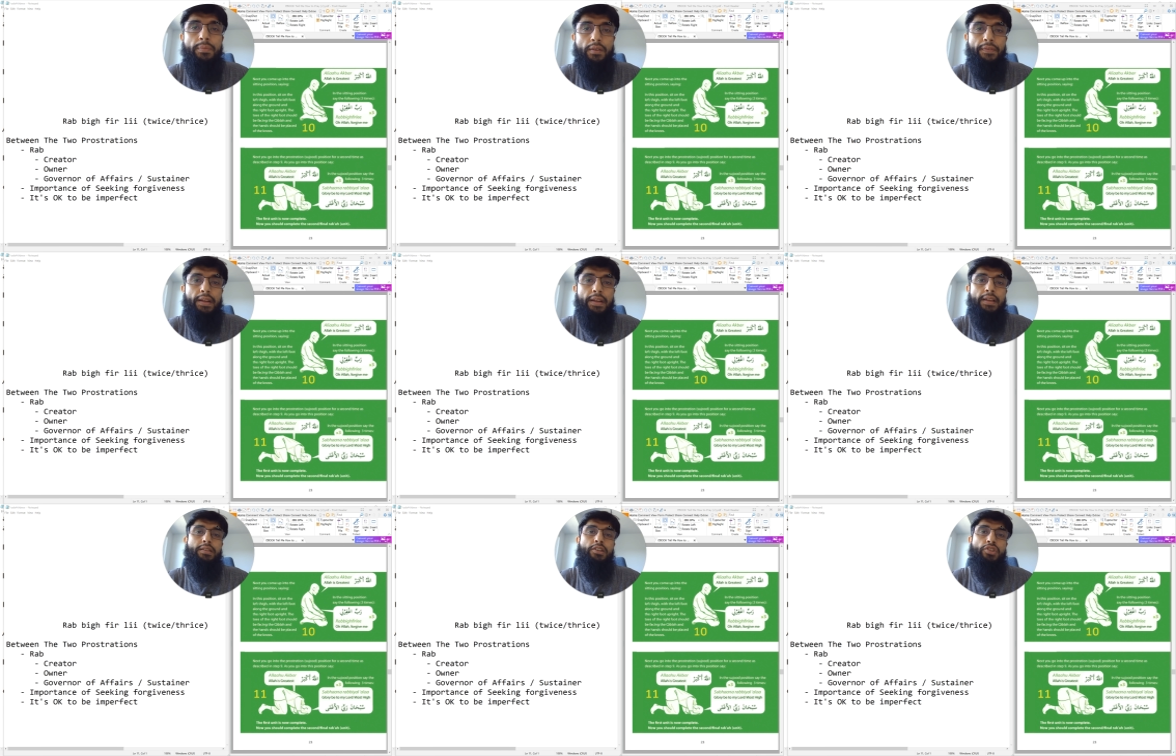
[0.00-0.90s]
It's a
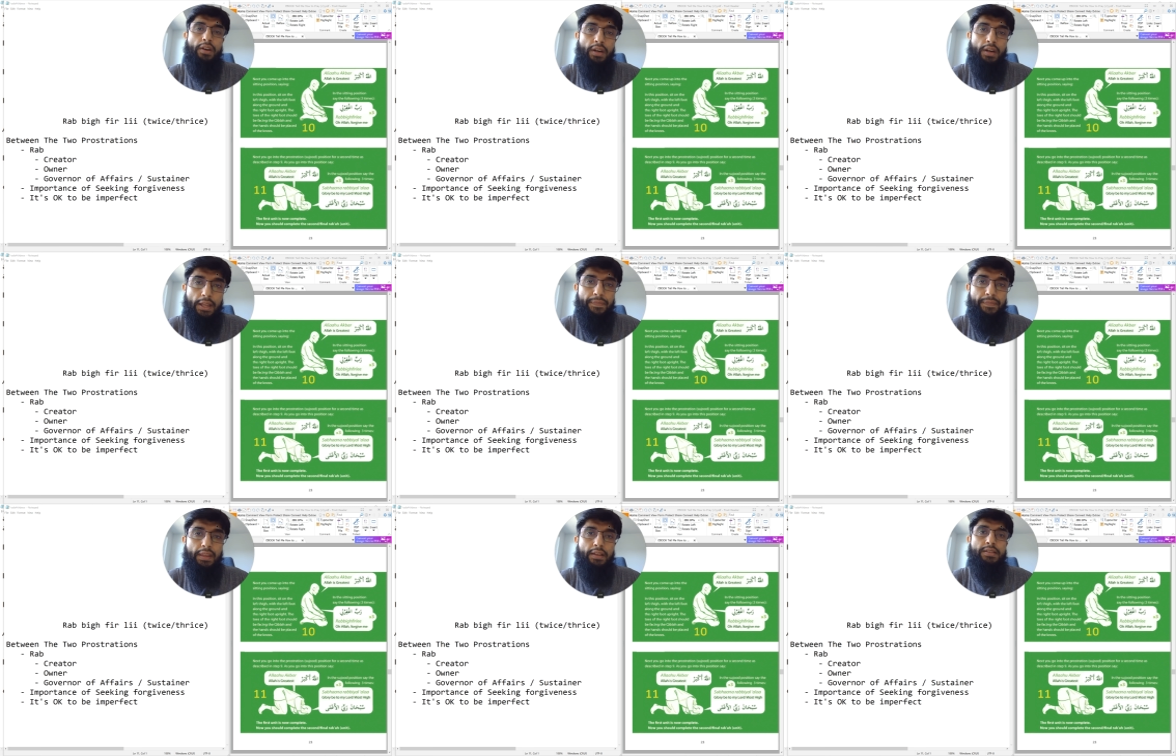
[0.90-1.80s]
journey it's a
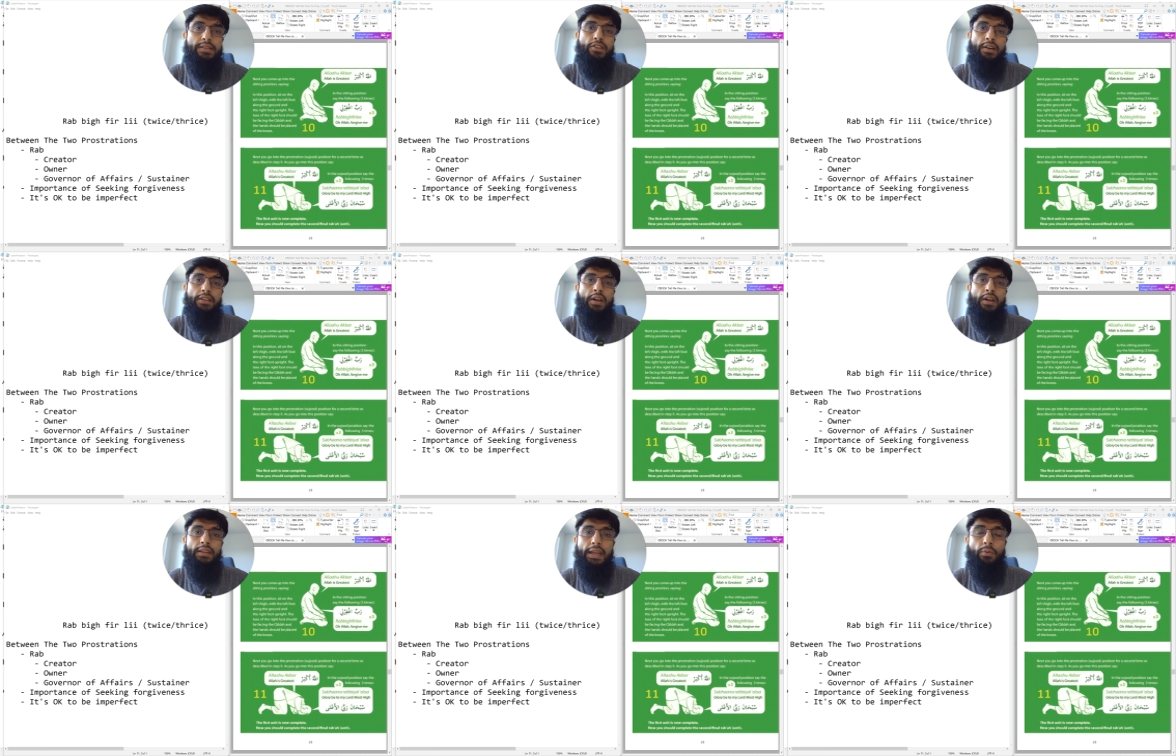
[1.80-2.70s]
journey it's not like a
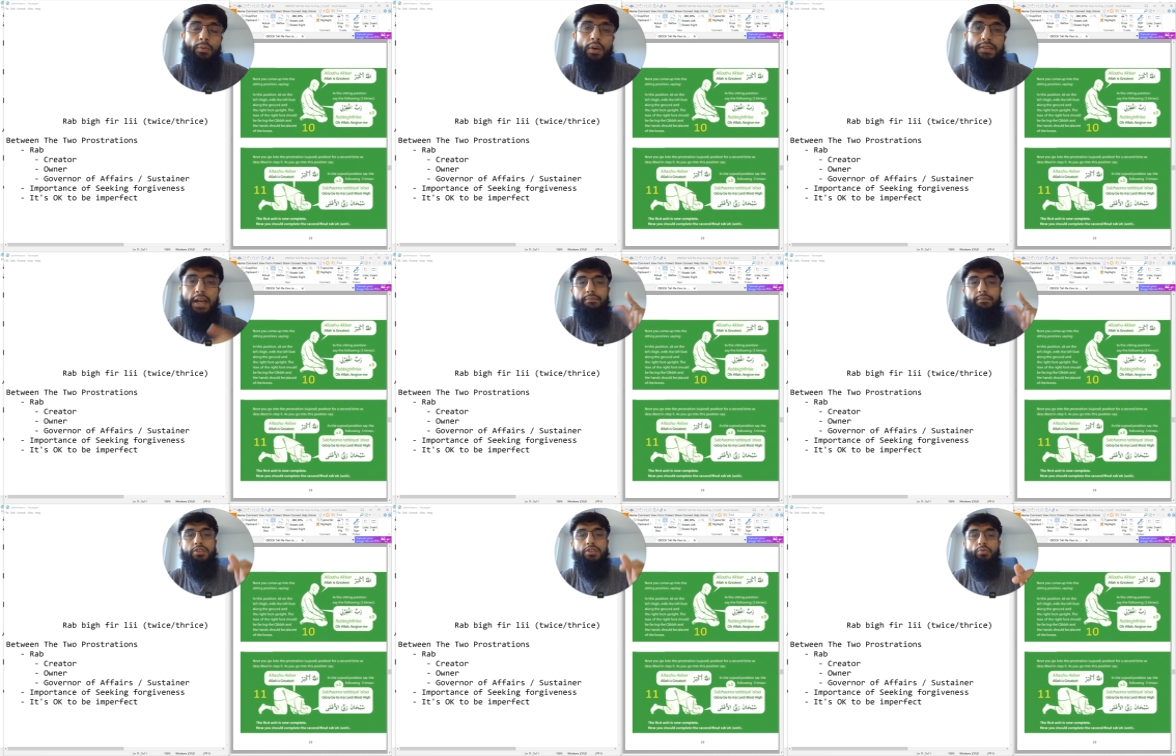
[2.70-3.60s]
one time switch